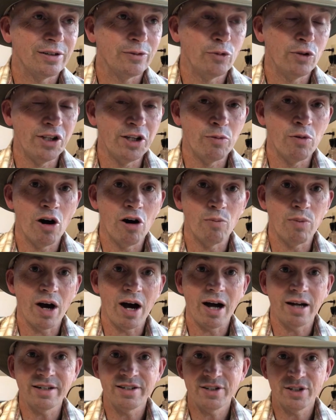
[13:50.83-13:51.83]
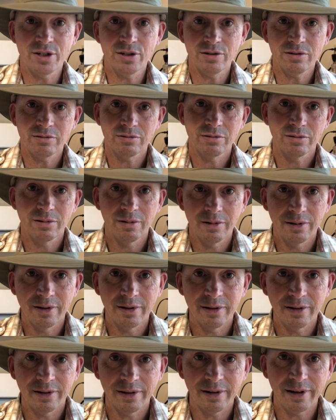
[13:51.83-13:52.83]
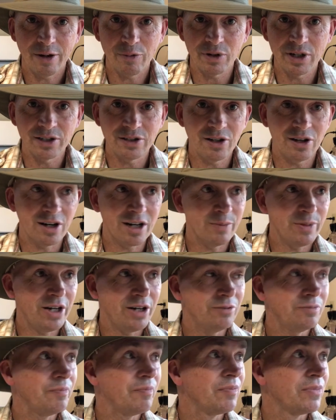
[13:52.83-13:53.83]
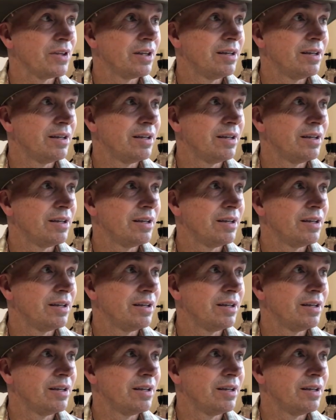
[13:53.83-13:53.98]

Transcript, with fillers: William Hope Hodgson, I want to talk about.